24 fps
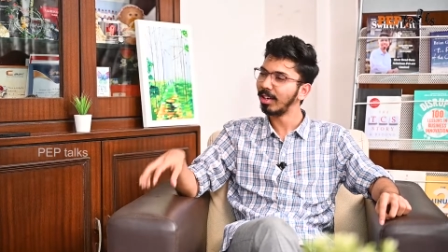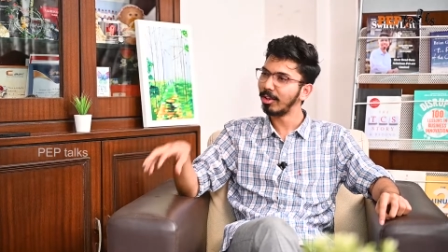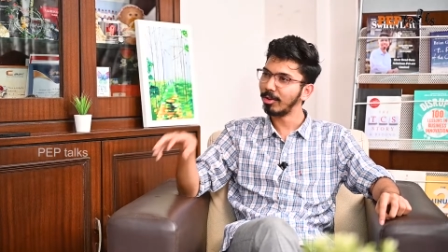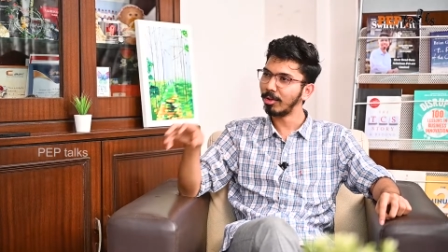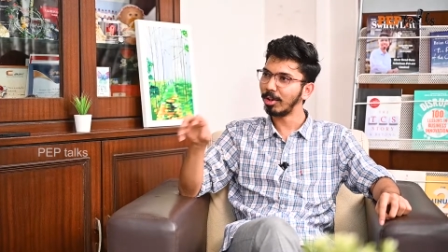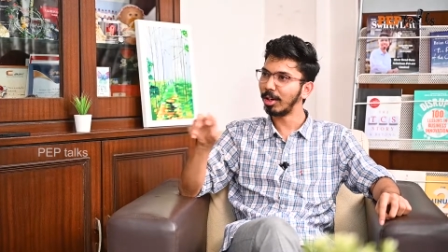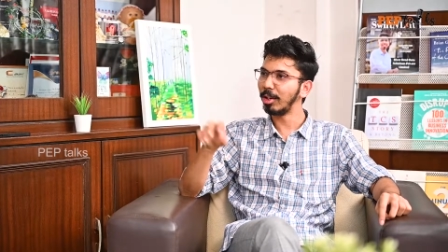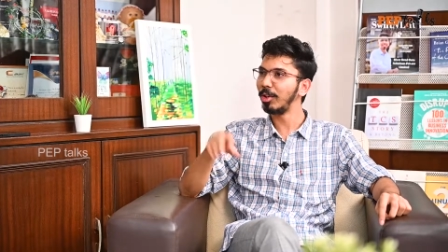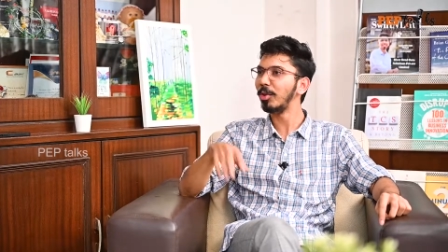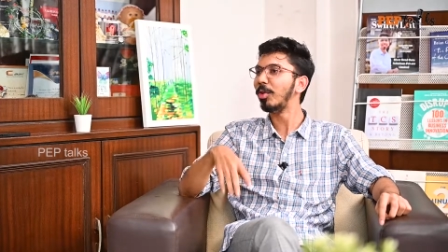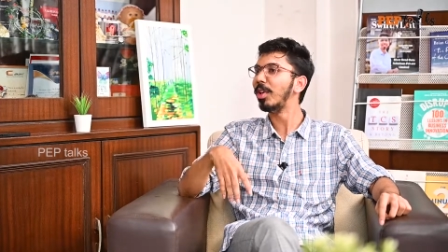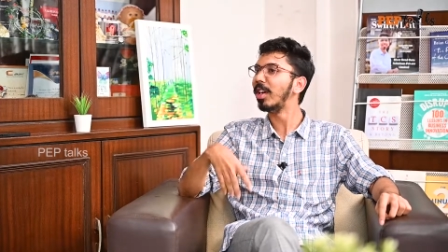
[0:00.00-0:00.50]

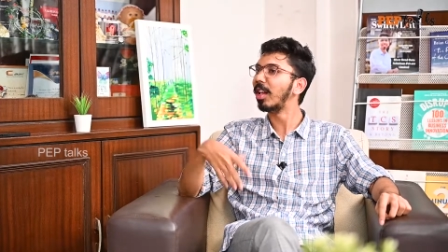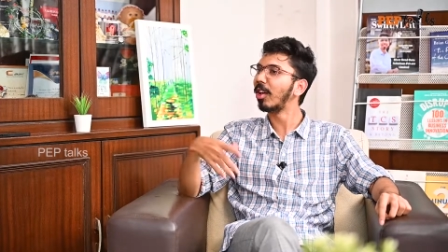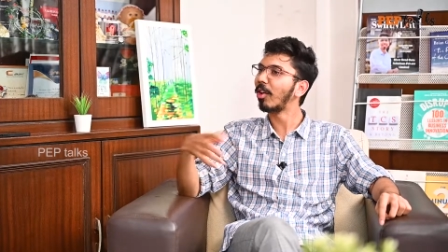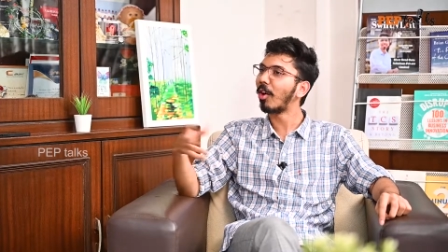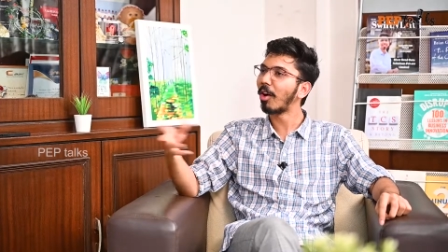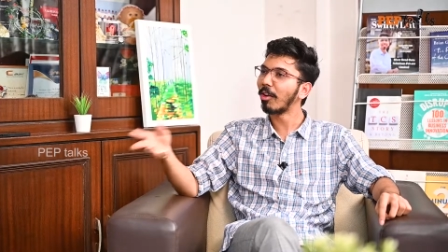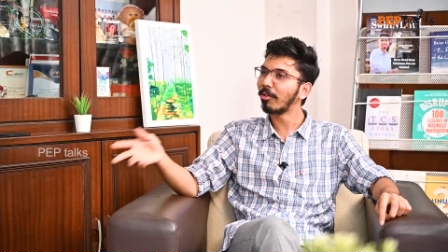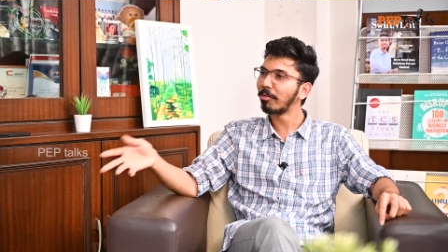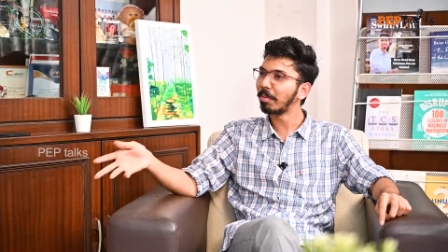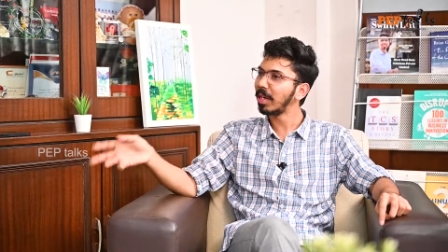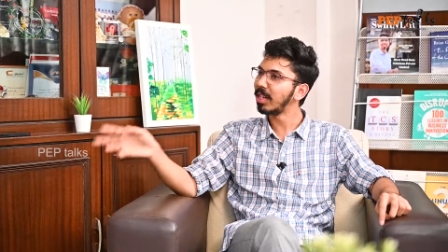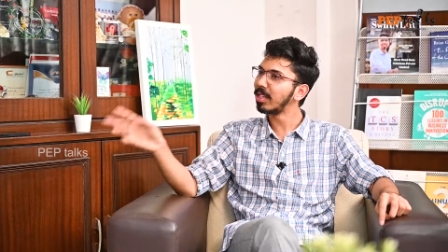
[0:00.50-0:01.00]
Today, you eat a
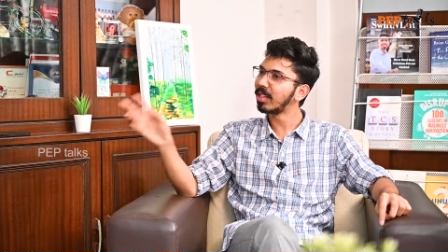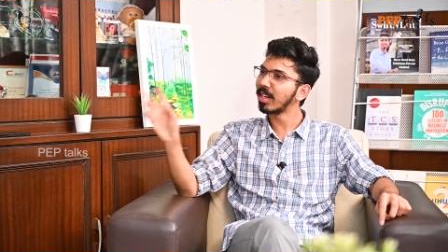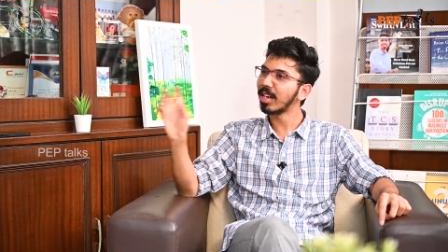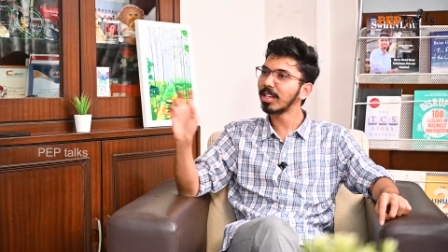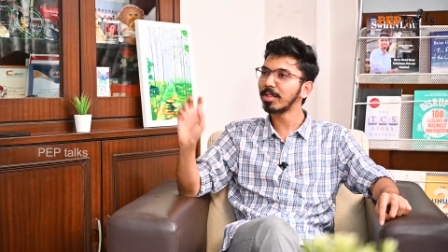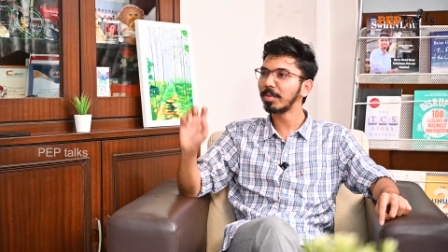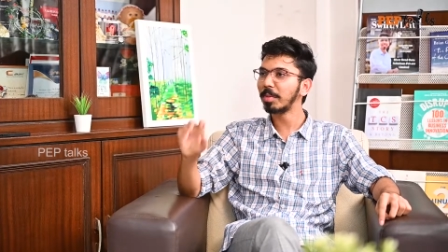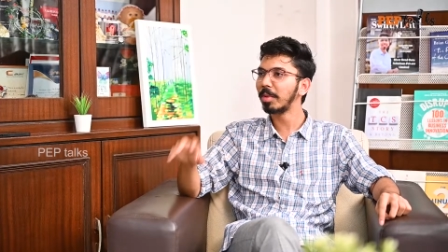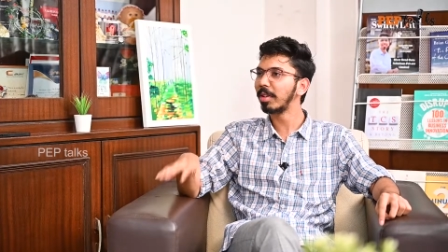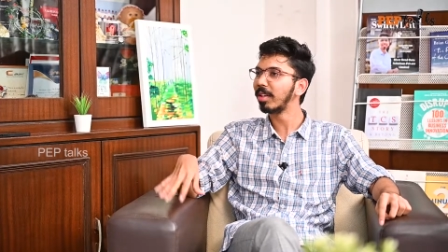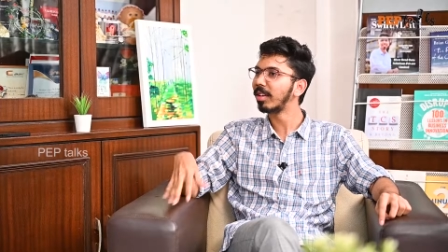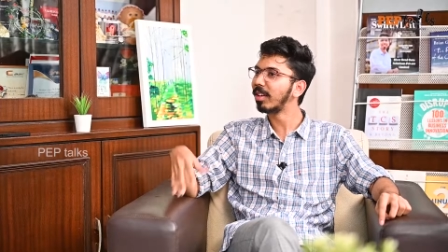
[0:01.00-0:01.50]
lot of
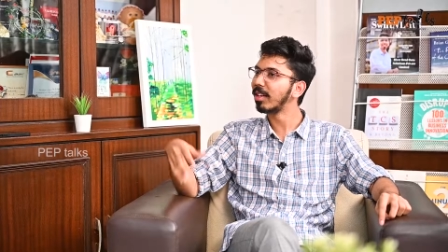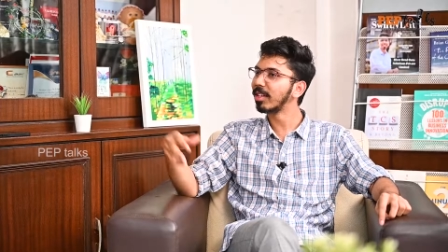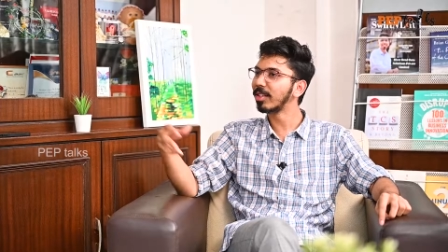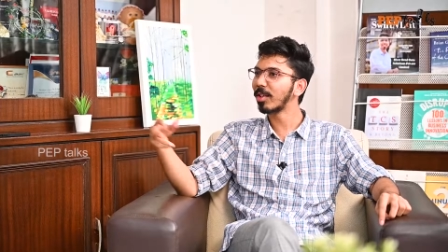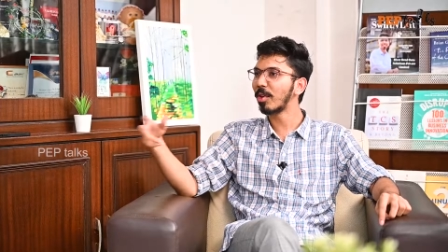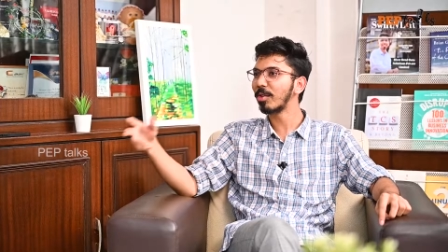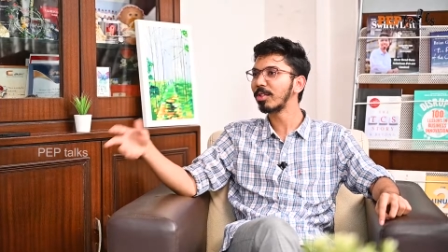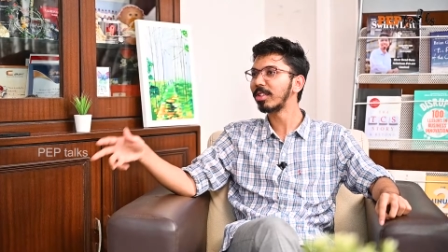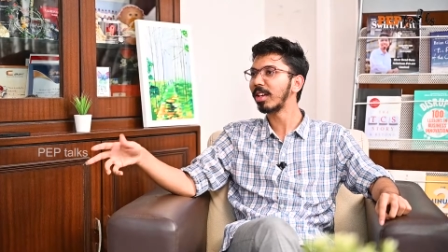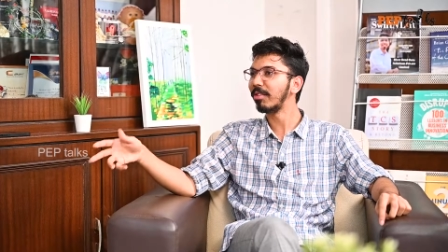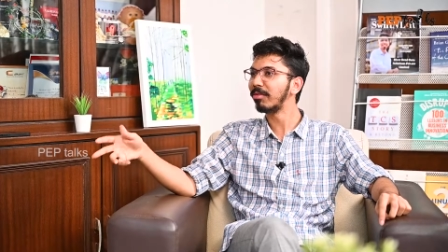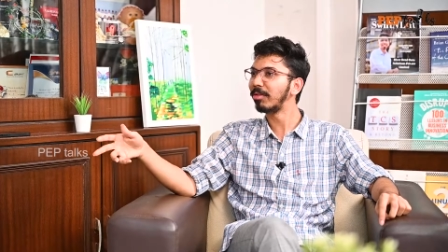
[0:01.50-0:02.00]
pizzas, burgers,
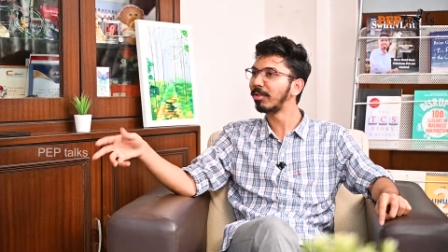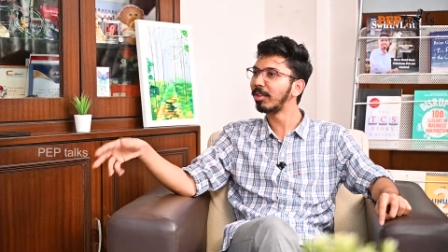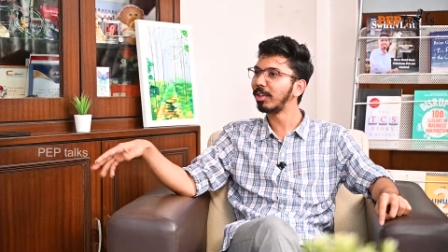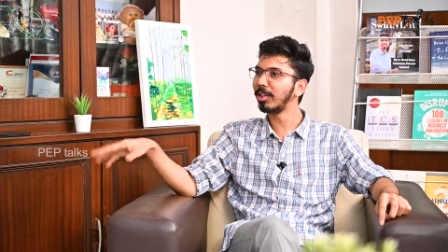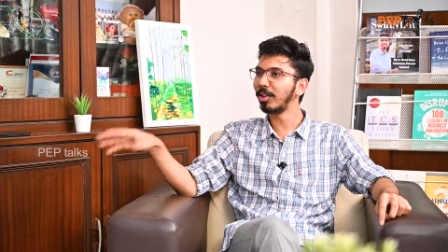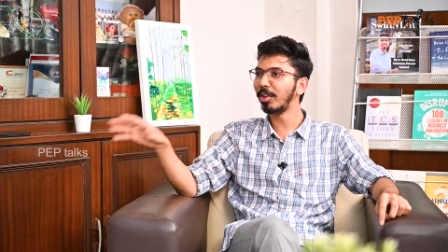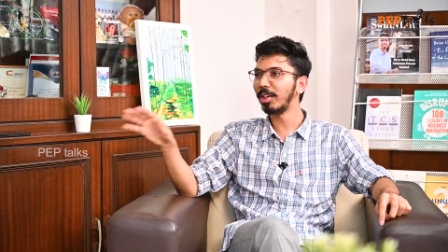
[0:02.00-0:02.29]
outside food,